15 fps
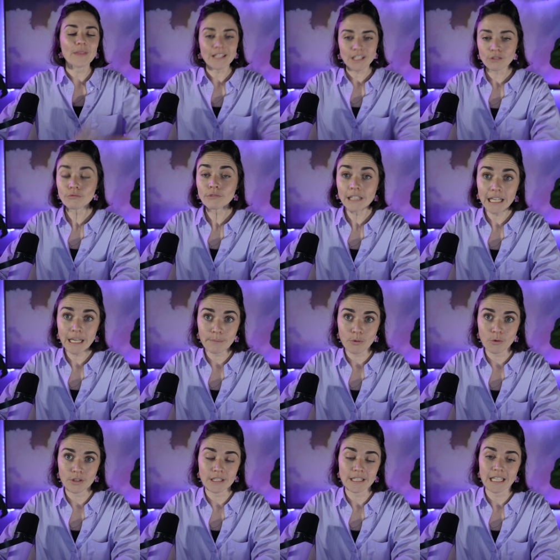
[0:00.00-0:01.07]
that's a really
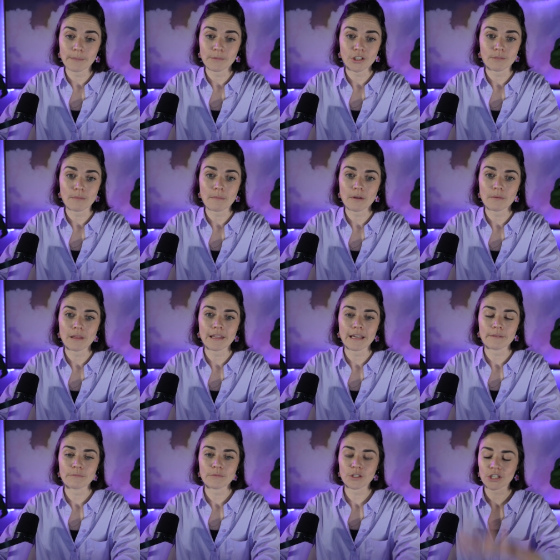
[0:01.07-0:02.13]
important tip to remember,
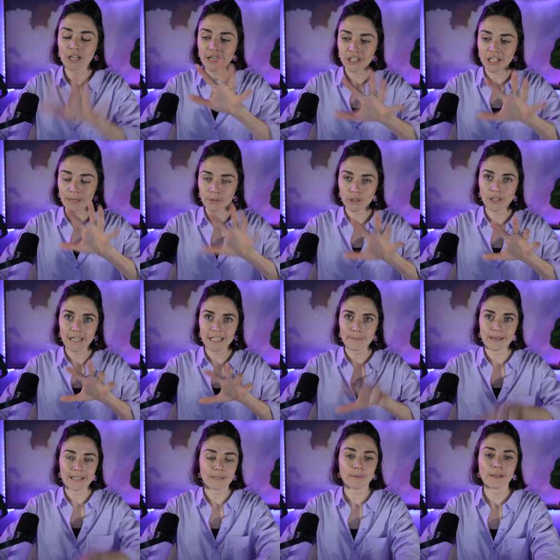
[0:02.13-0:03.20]
that changing up your line
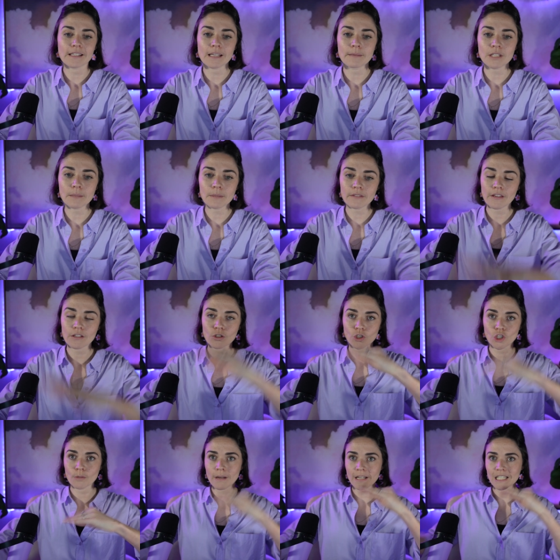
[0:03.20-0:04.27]
spacing, because sometimes there's
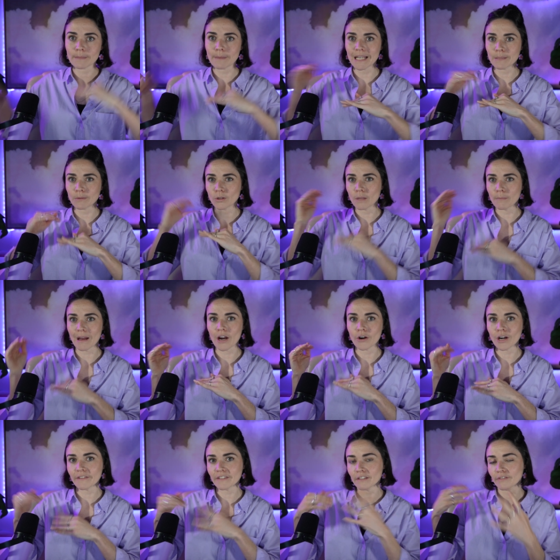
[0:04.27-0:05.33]
too much space between the
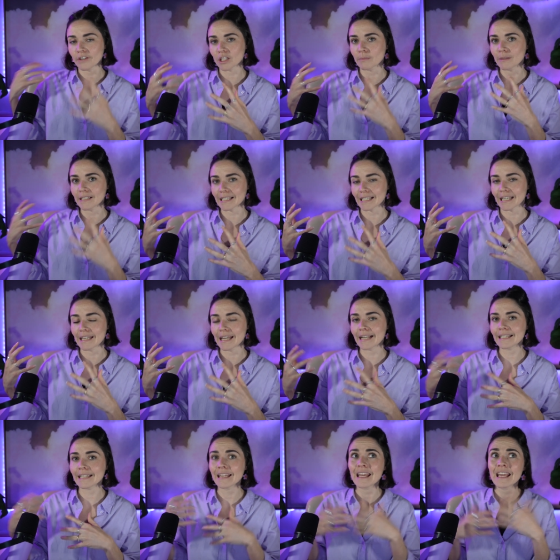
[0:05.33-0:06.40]
paragraphs, it feels a bit
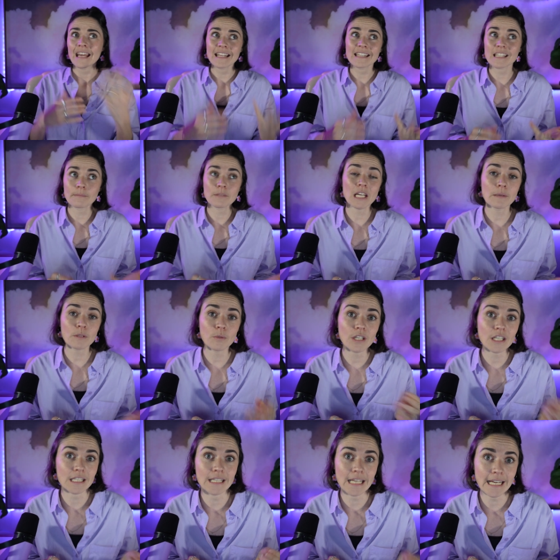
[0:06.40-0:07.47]
disconnected. And sometimes we
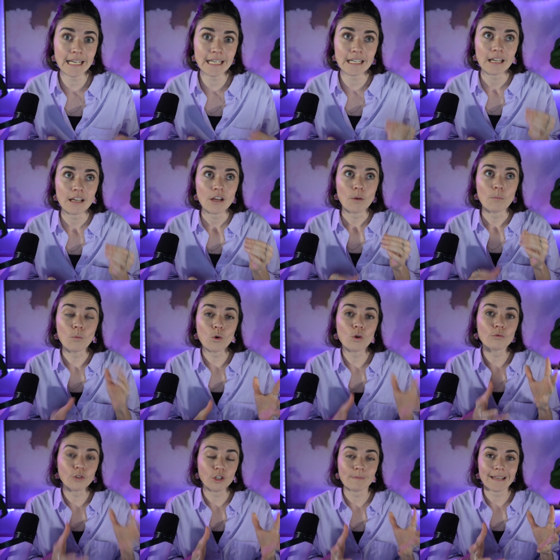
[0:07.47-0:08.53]
just need
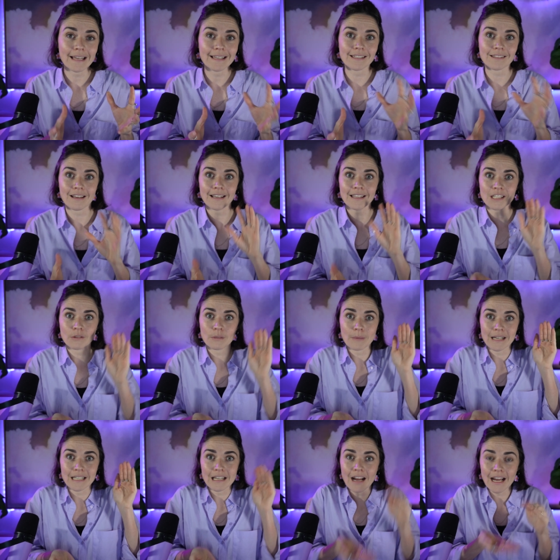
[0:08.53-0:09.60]
more room in our design. So
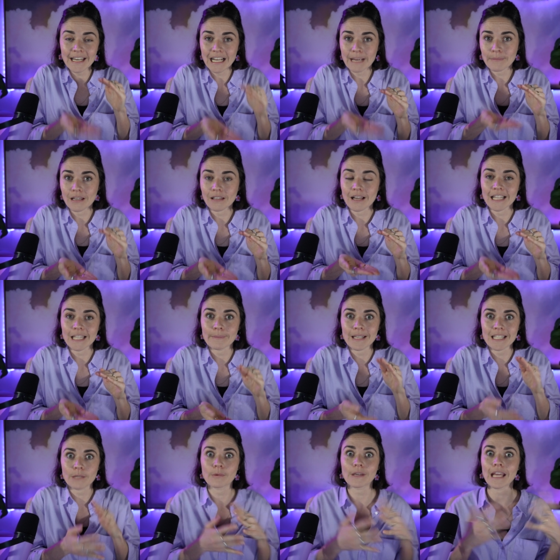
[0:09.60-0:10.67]
by tightening up that line
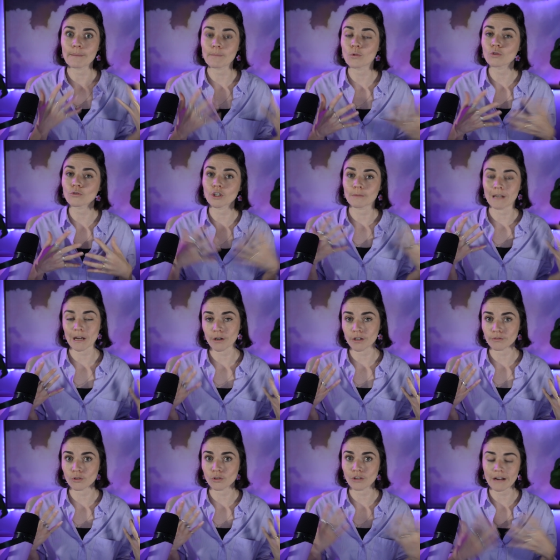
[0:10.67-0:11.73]
spacing, we get more room in our
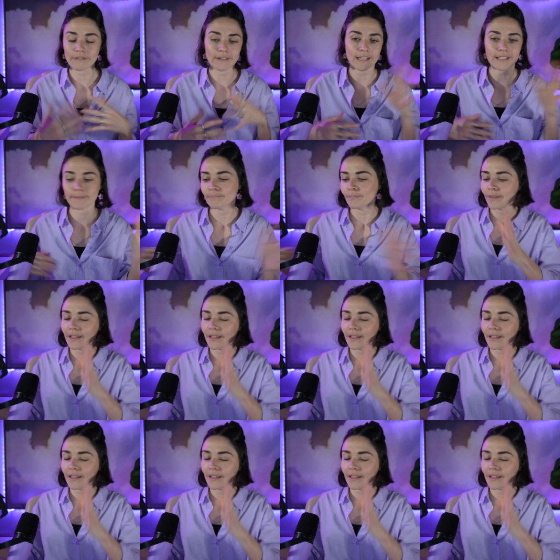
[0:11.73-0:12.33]
overall graphics.